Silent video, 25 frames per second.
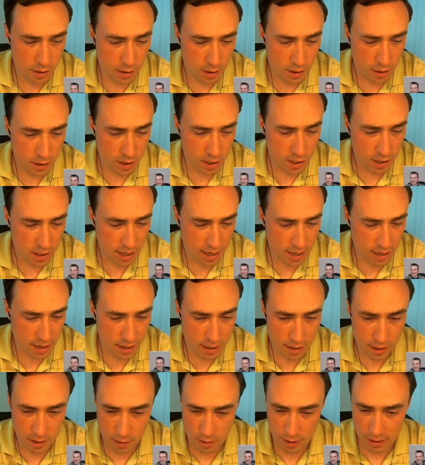Since I
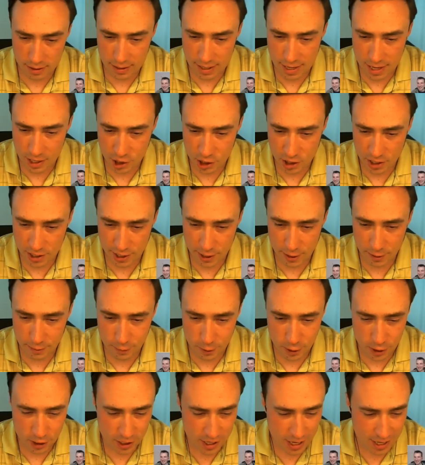got you here
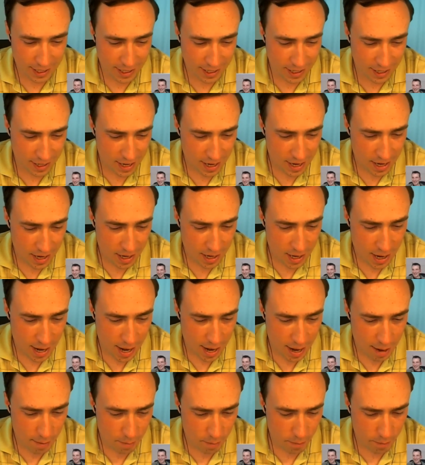for a second,
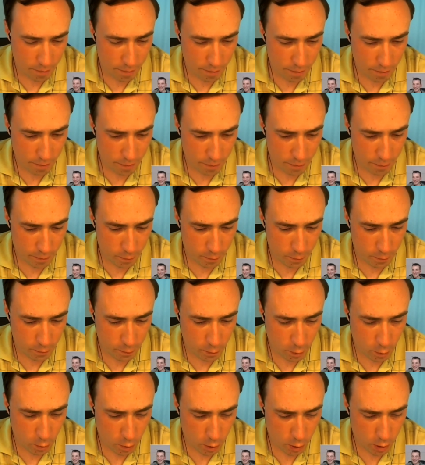um,
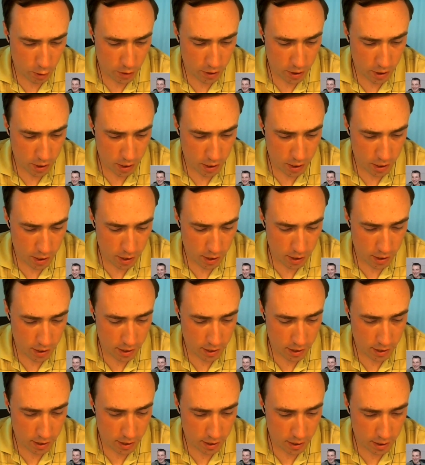for
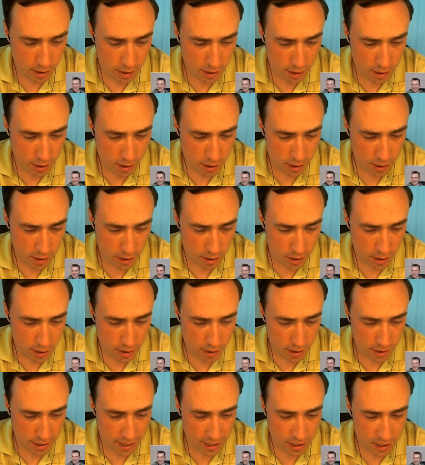
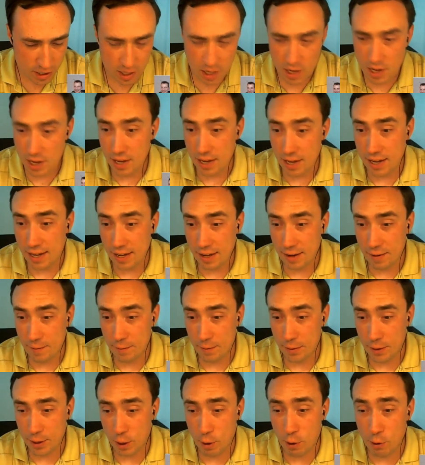the yes,
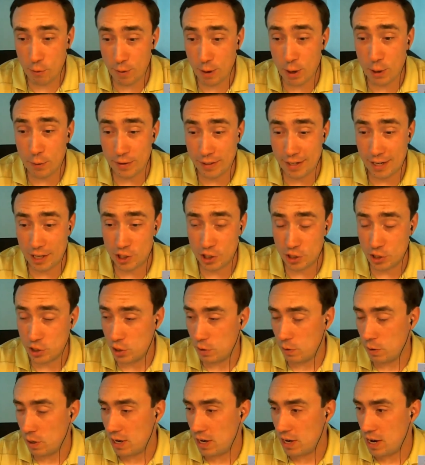the auth verification.
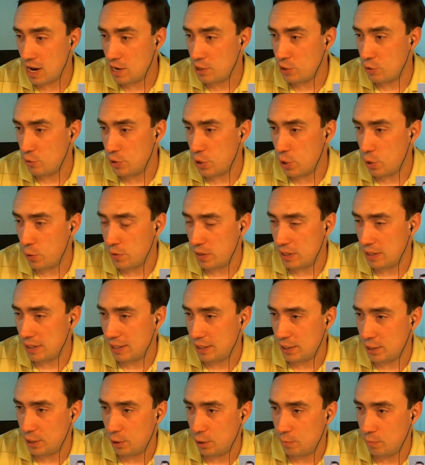So I, I do know that,
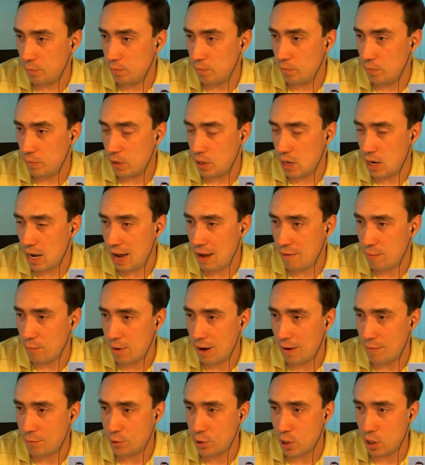like you know, I have
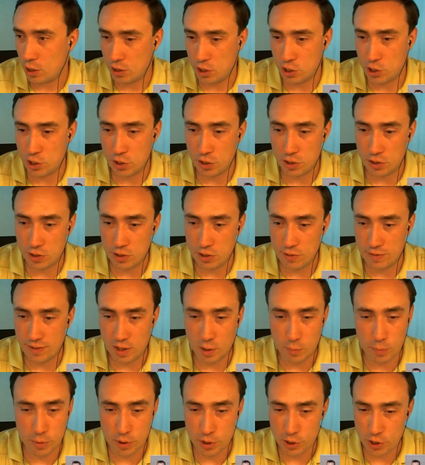I've talked to certain
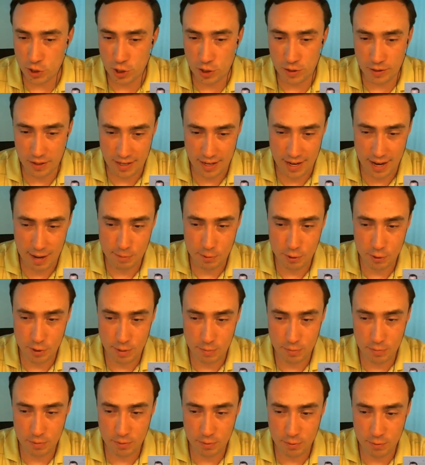developers on the
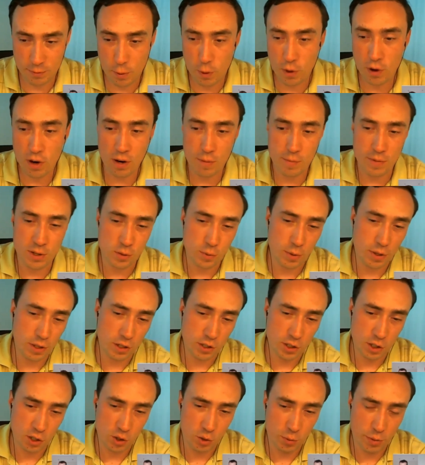AppScript forum as well
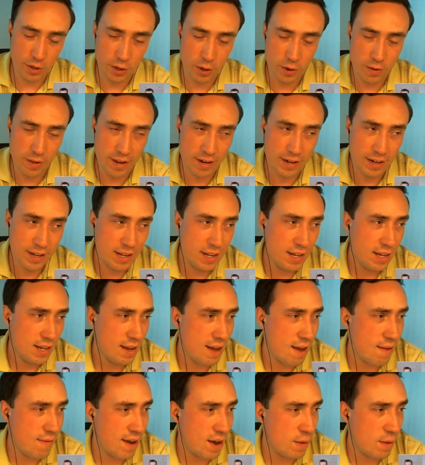as on Twitter that
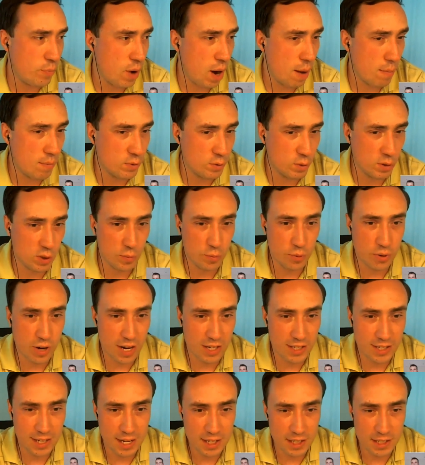have had problems with the
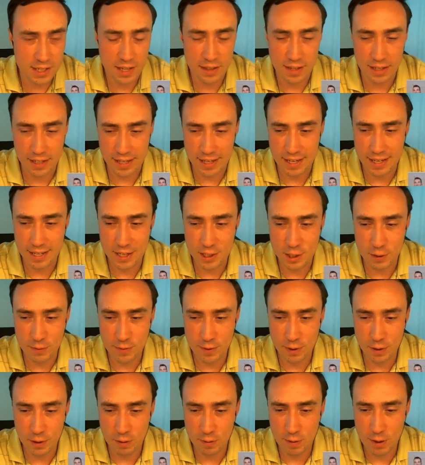process. I think it is a,
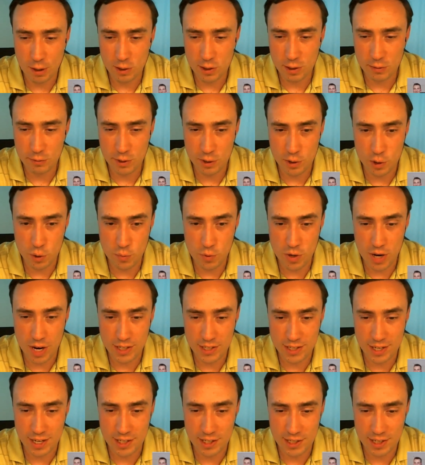a relatively new
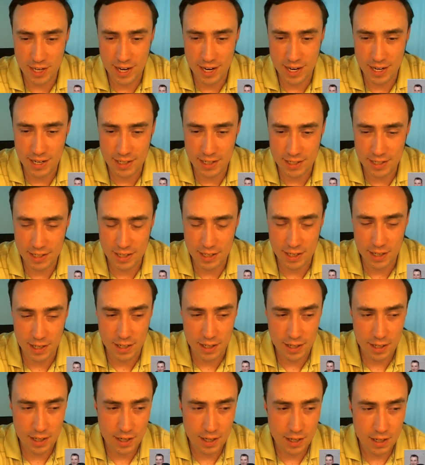process, and uh,
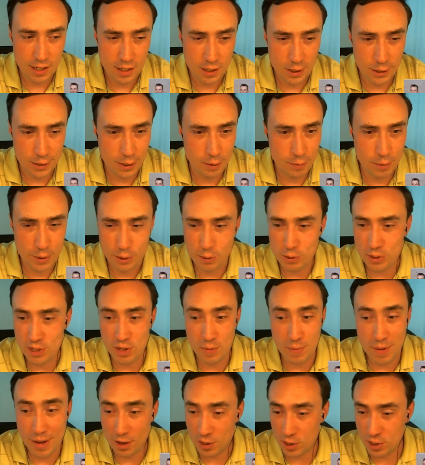you know, we use
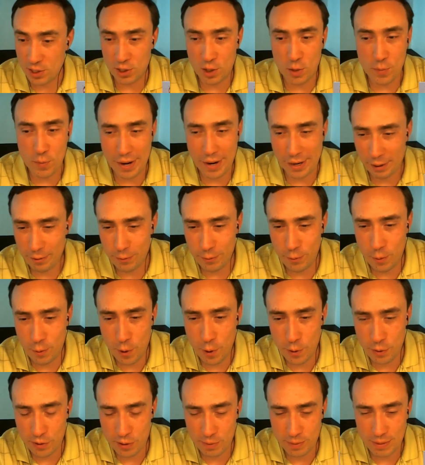emails to go back and
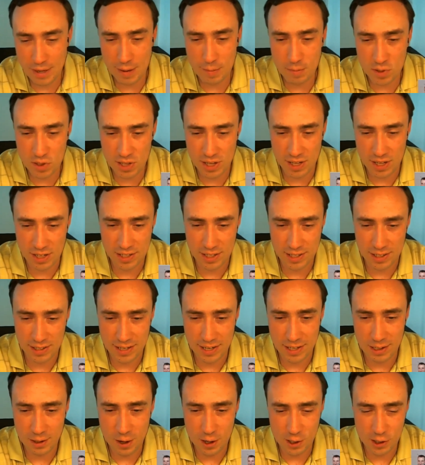forth. Sometimes things can
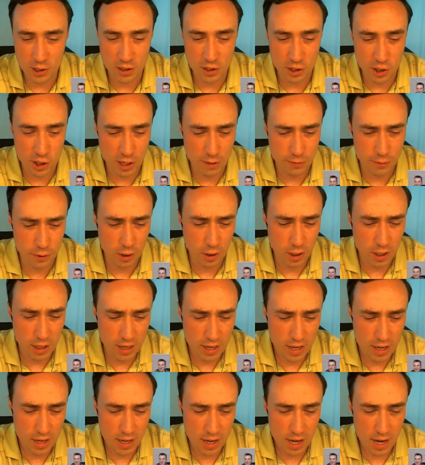get lost in the shuffle.
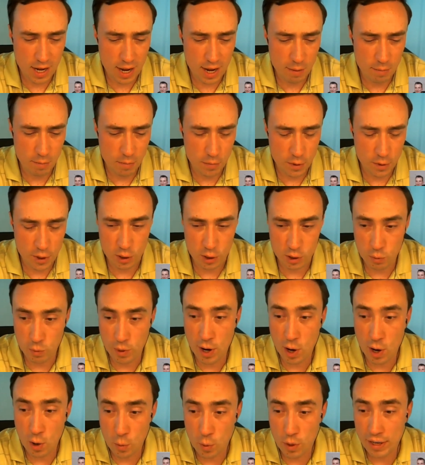Um, you know, so
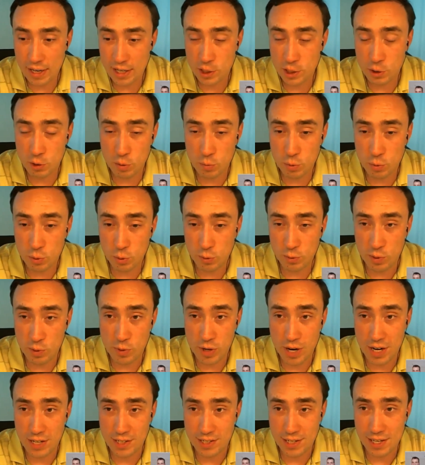we are working to improve the
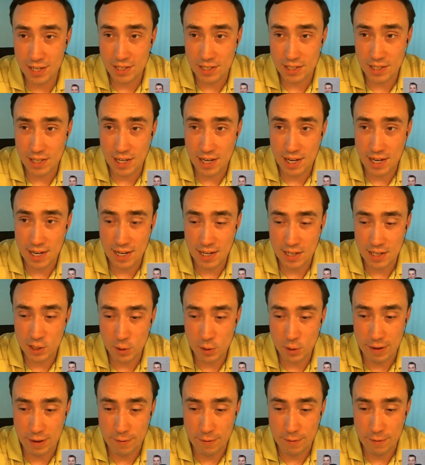process. Uh,
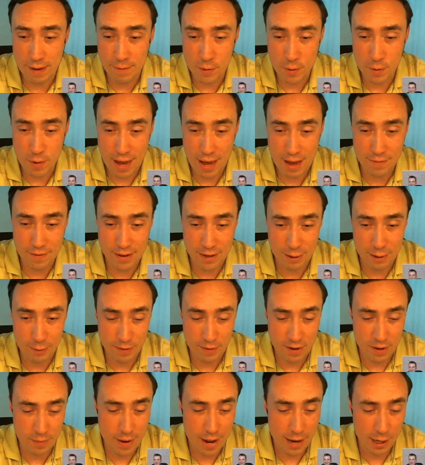if if you have any
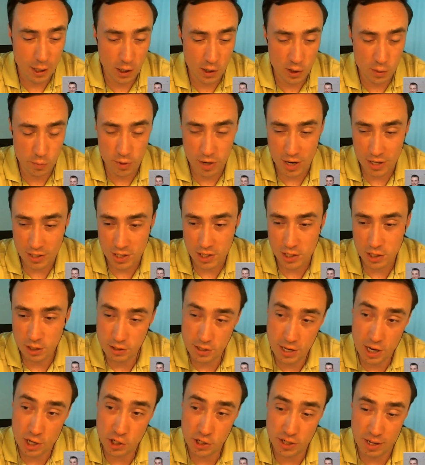feedback on the process,
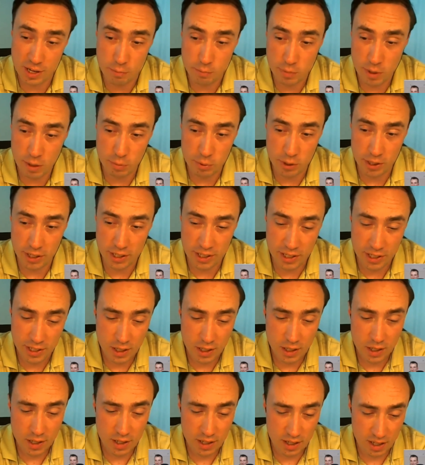there's actually a public
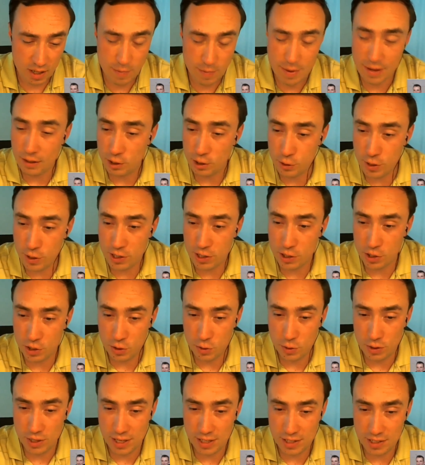email address
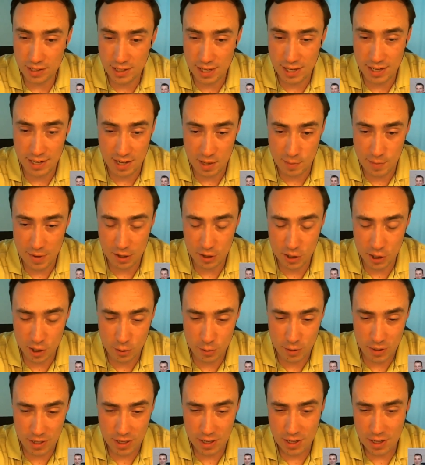you can send an email
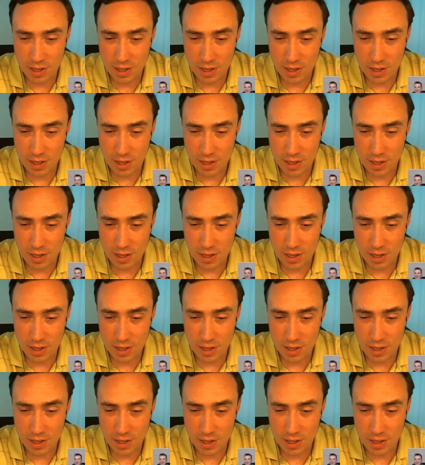to.